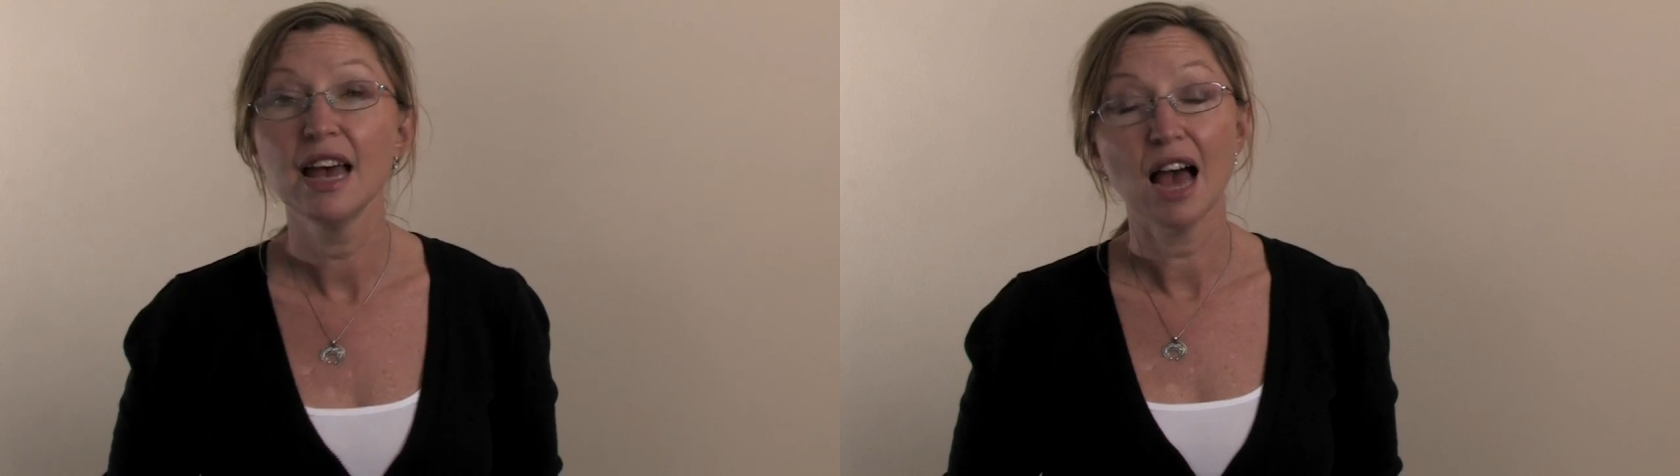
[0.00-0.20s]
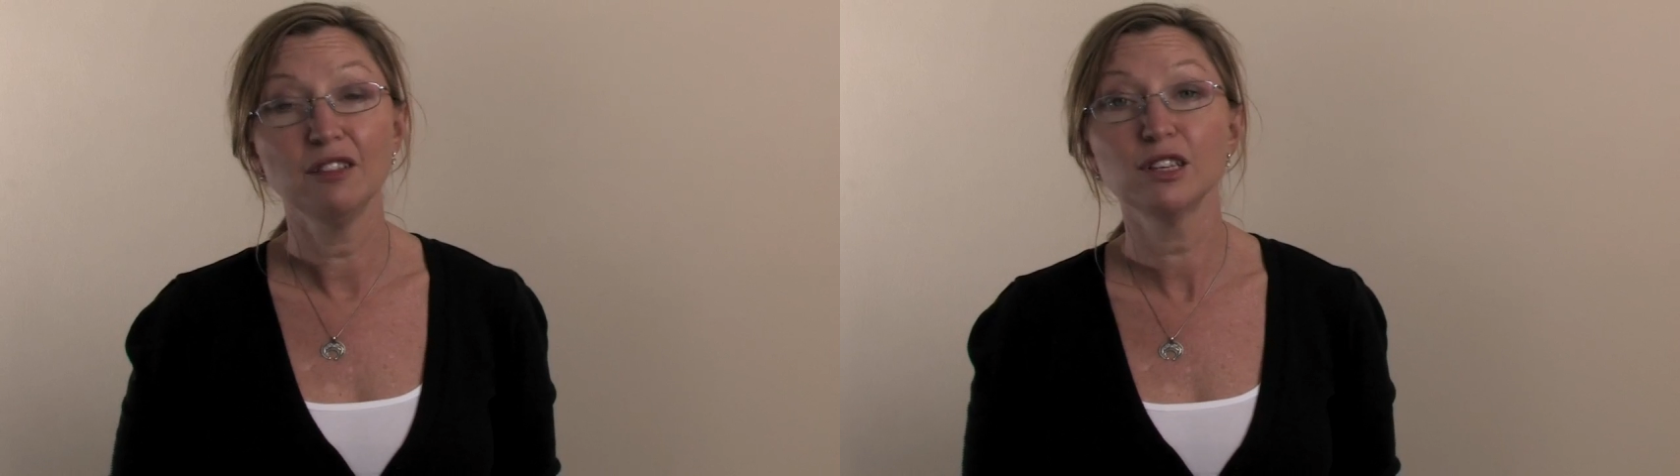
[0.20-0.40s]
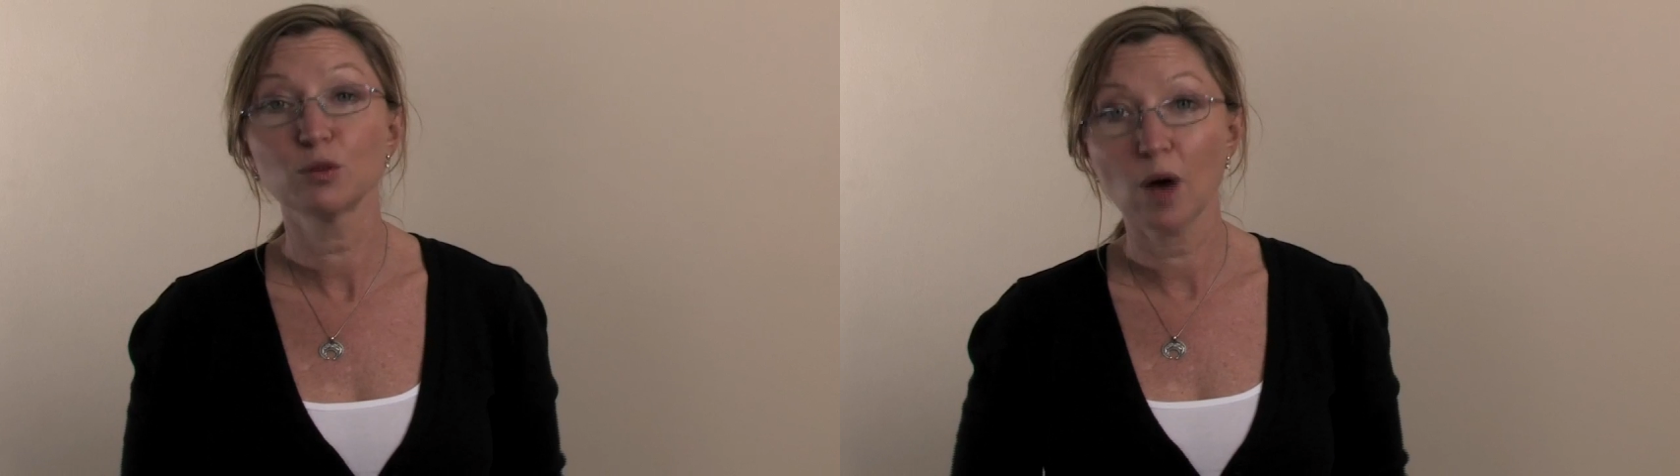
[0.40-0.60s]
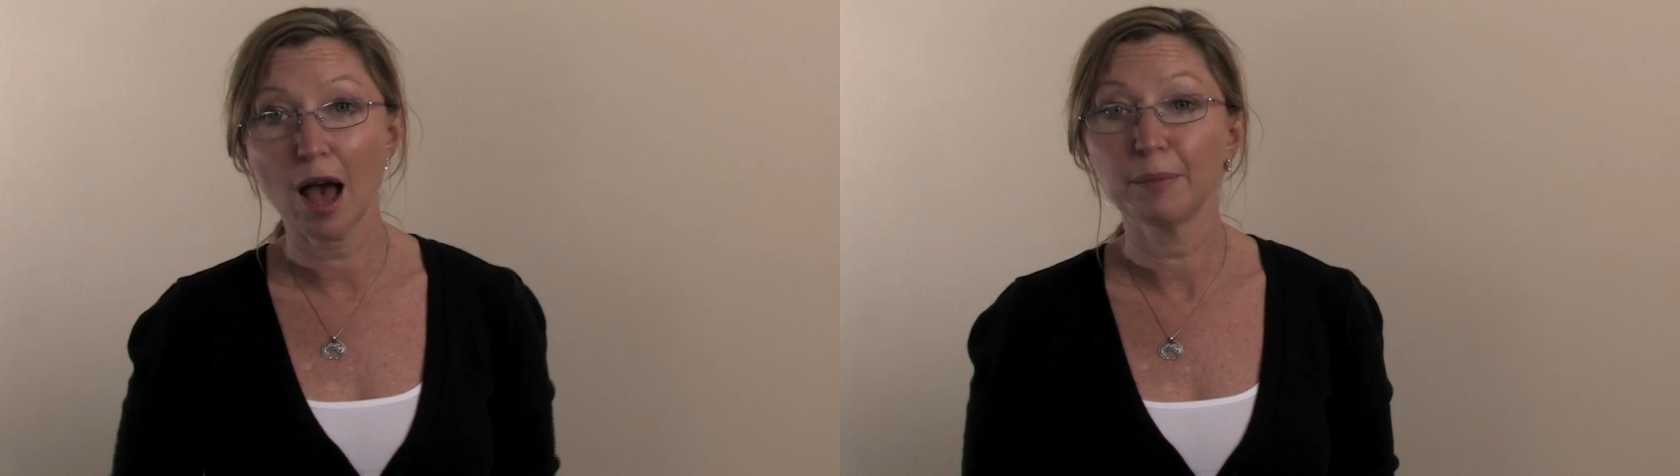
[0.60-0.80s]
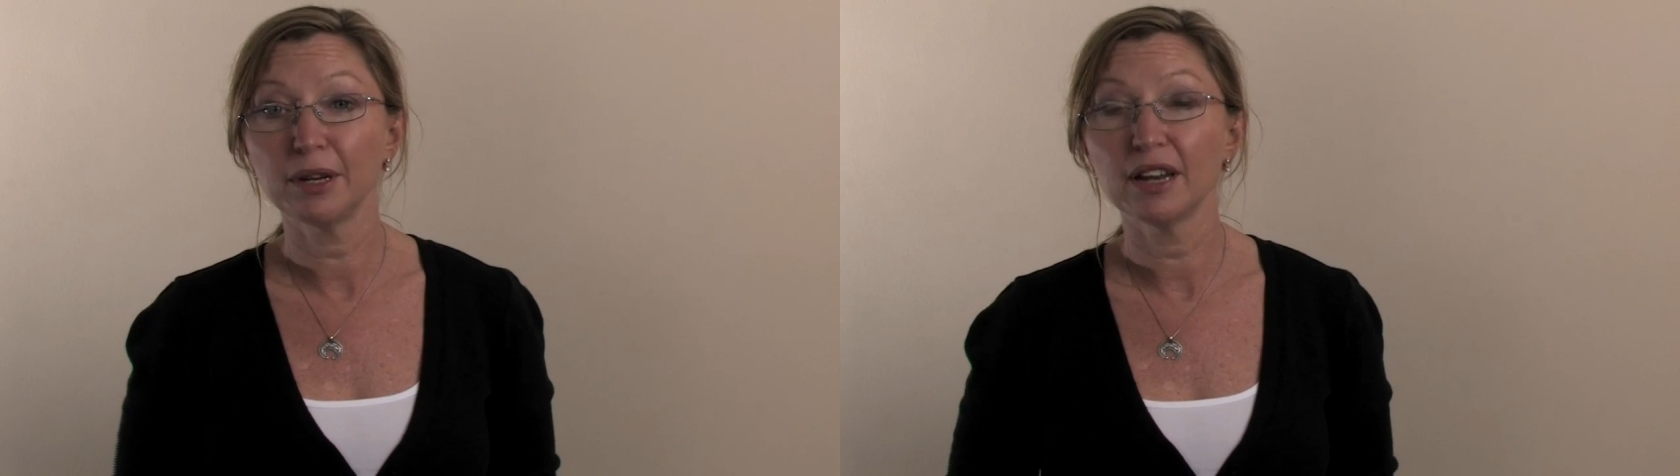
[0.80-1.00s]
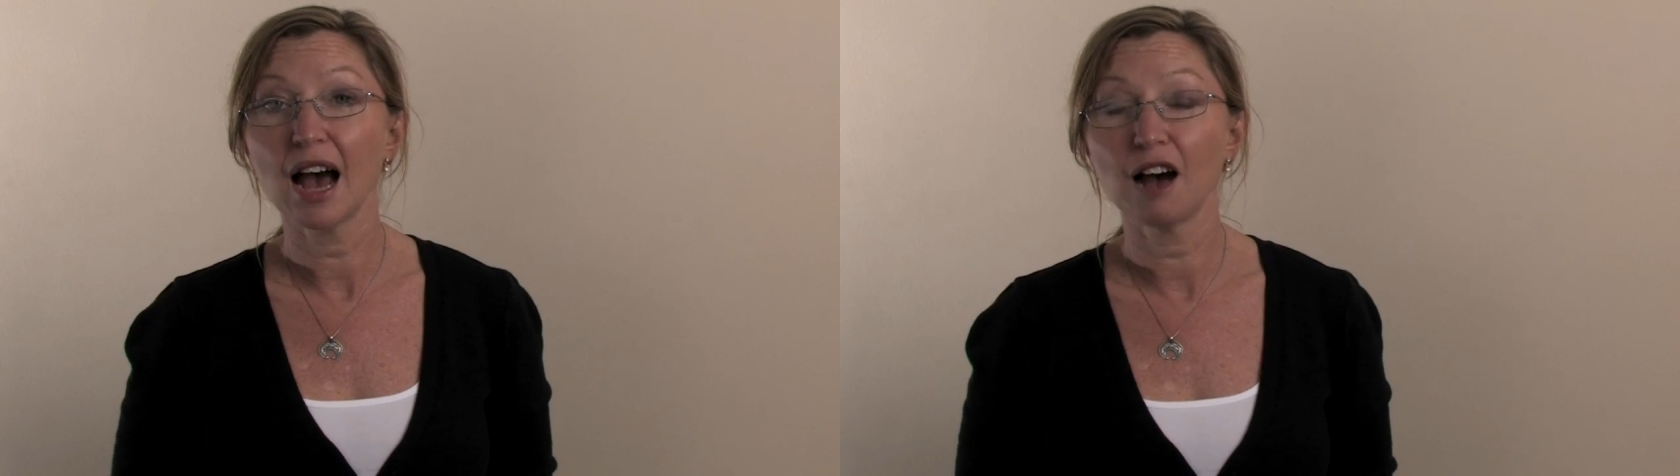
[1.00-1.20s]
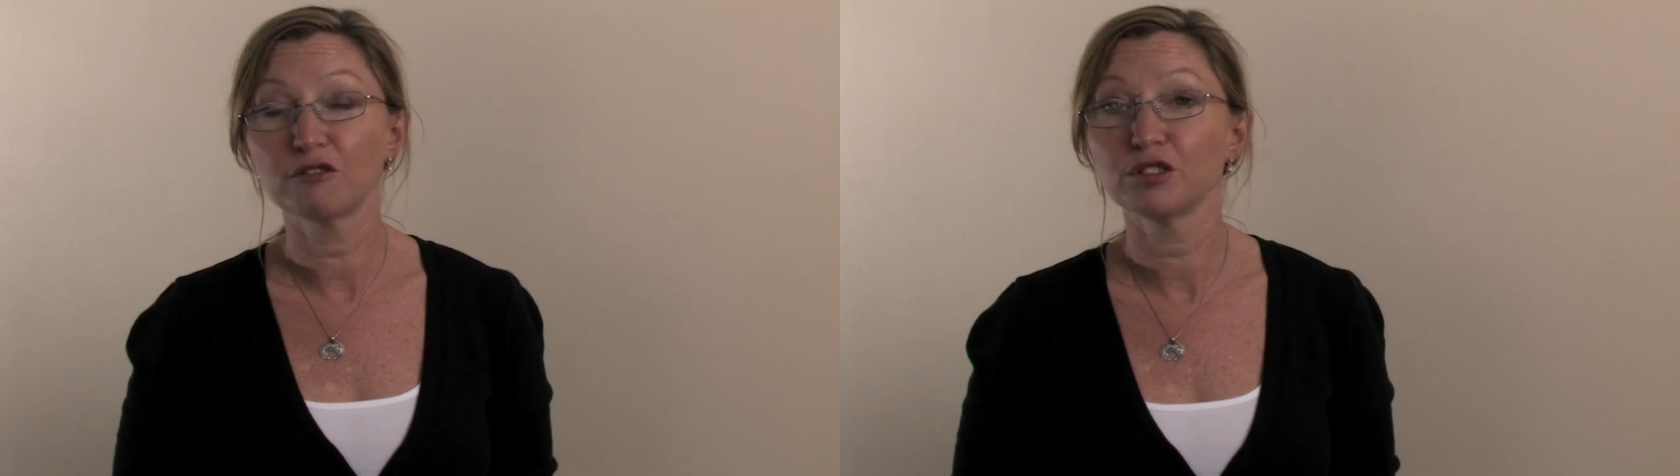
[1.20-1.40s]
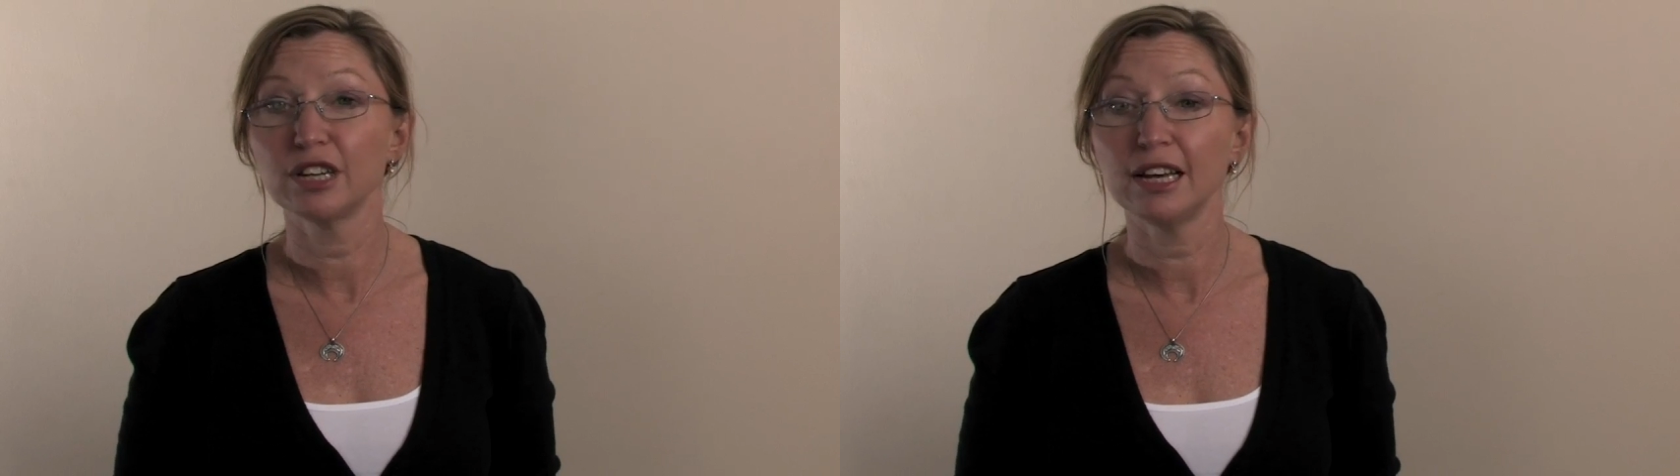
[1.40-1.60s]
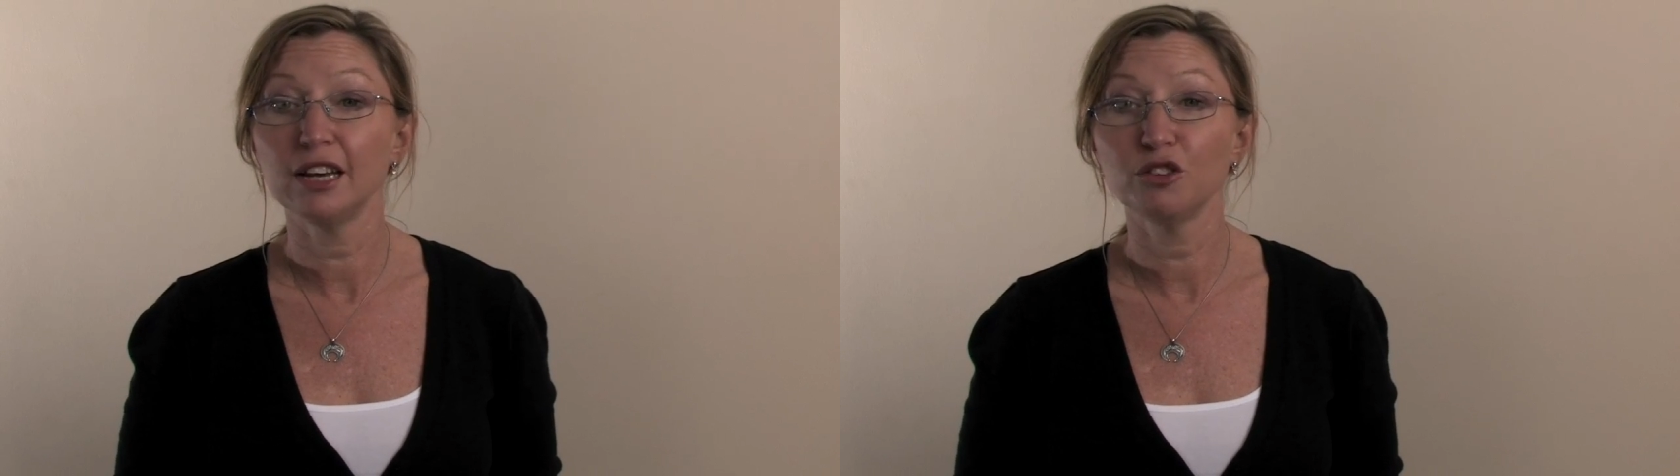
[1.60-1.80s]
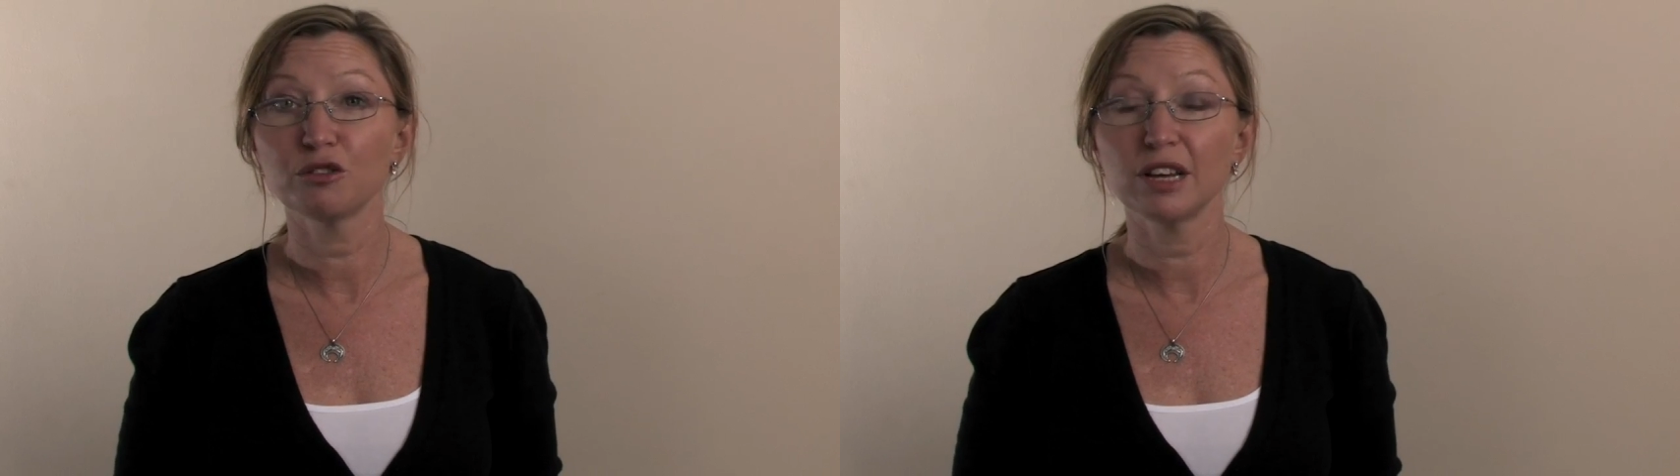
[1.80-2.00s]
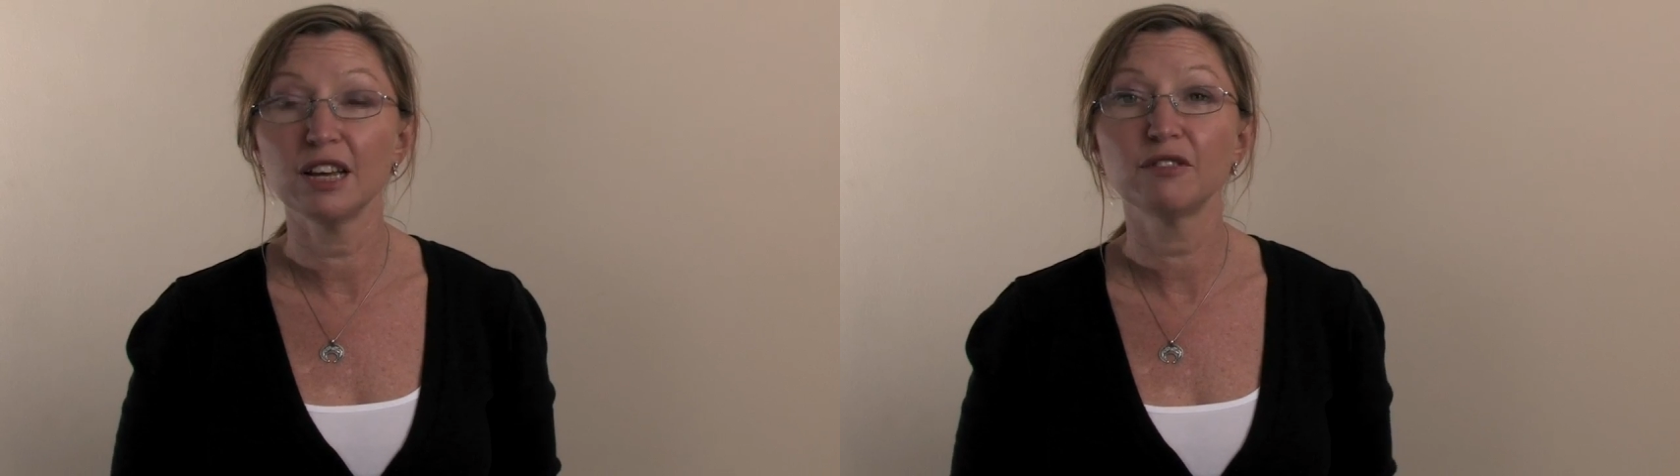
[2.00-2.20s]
and this will happen after a knee injury if